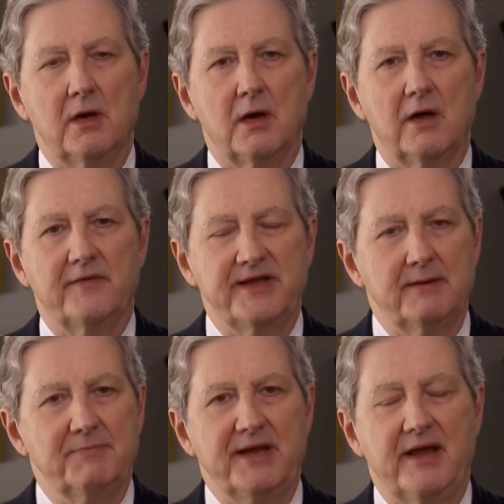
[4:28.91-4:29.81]
The
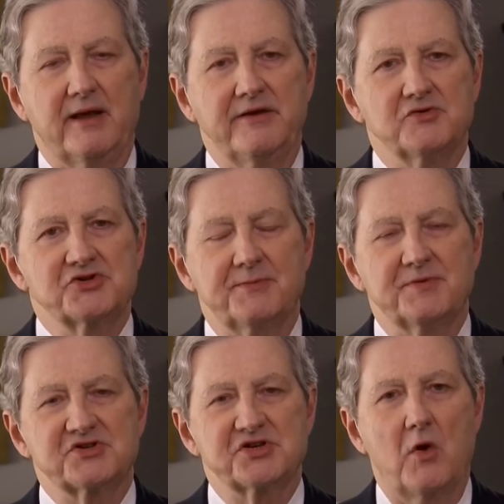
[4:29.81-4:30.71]
NBA
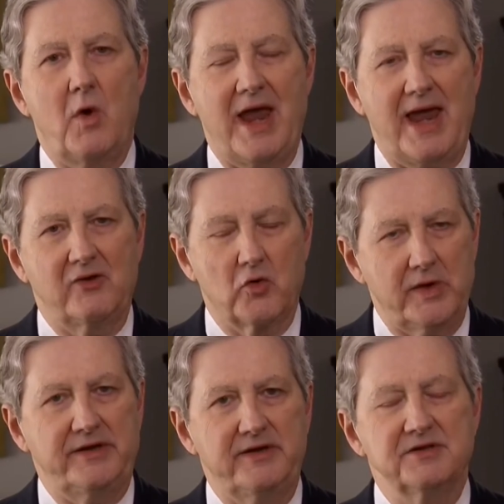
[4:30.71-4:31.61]
leadership is so
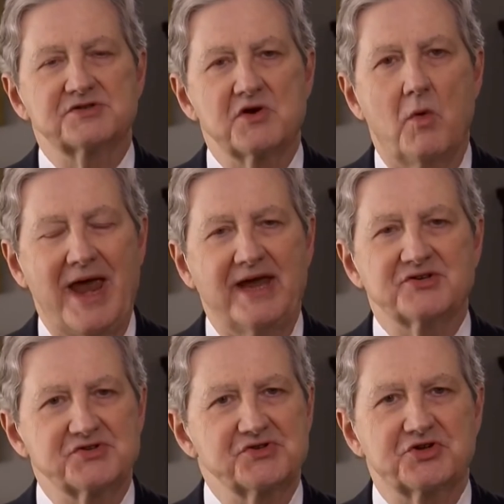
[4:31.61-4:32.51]
greedy, so
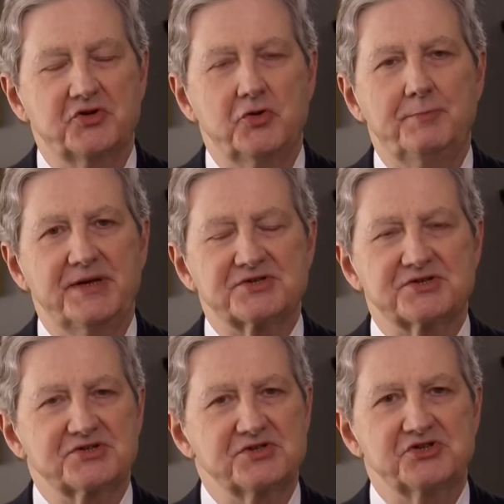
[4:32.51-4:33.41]
anxious to do
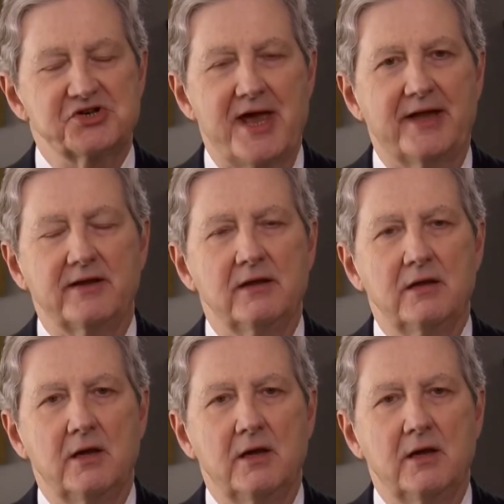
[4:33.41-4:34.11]
business in China